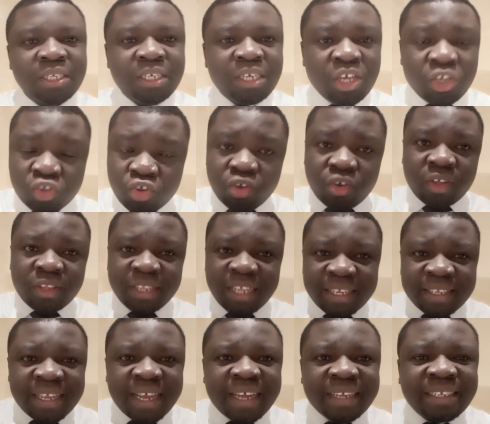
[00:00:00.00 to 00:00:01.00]
So
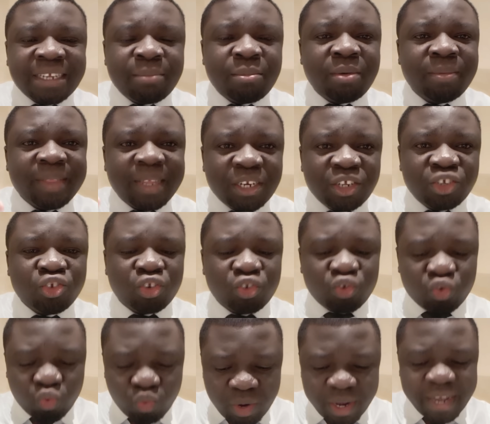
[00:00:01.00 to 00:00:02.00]
these are some of the reasons
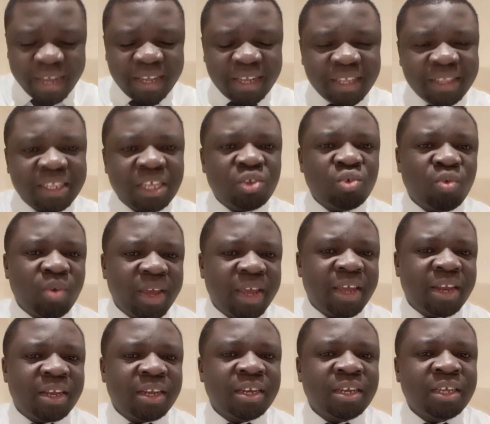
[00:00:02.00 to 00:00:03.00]
why the
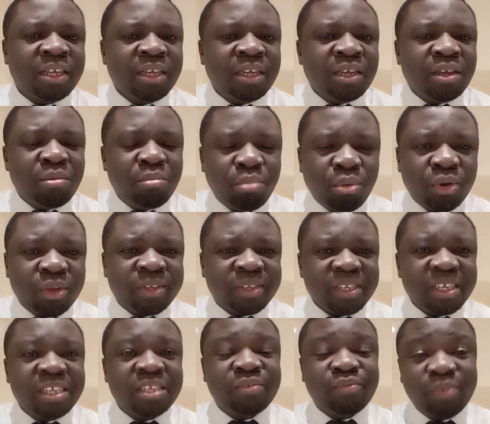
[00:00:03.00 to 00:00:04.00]
UN
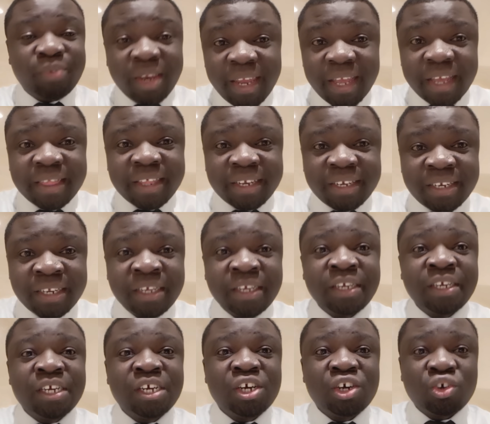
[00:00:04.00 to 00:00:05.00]
boss is feeling that
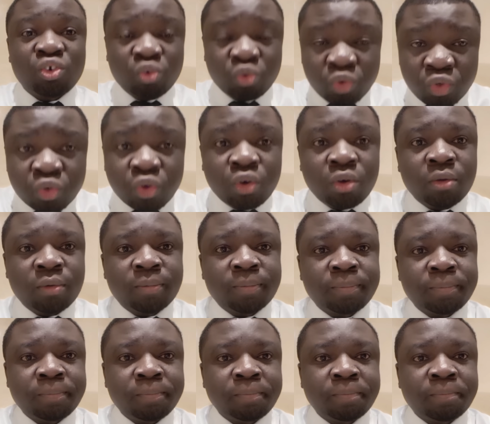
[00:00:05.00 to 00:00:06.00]
Ruto
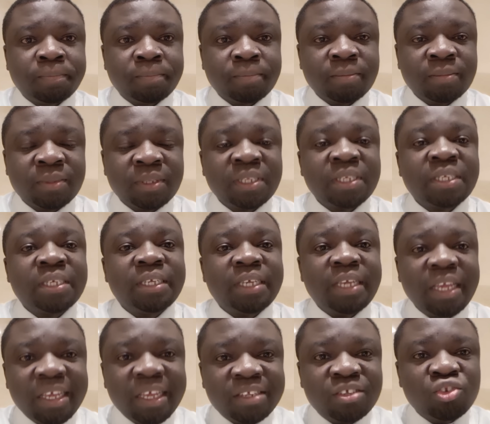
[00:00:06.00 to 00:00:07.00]

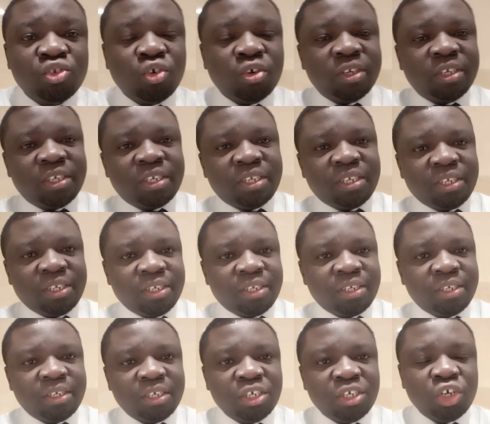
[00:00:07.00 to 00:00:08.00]
is not
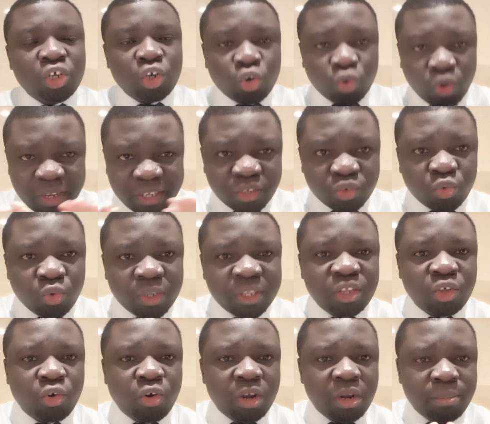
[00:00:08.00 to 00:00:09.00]

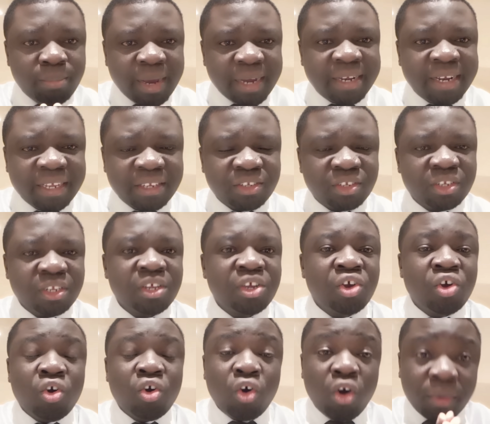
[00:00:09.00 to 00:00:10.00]
trustworthy on matters
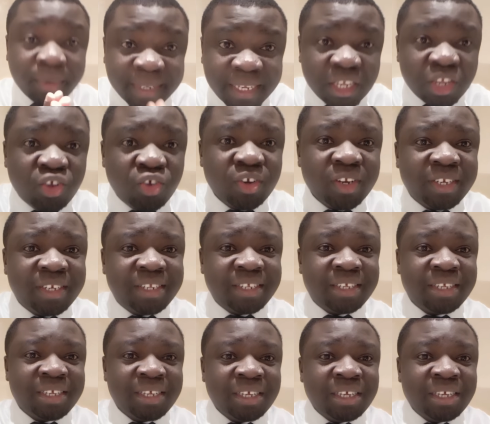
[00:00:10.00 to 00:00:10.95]
of security.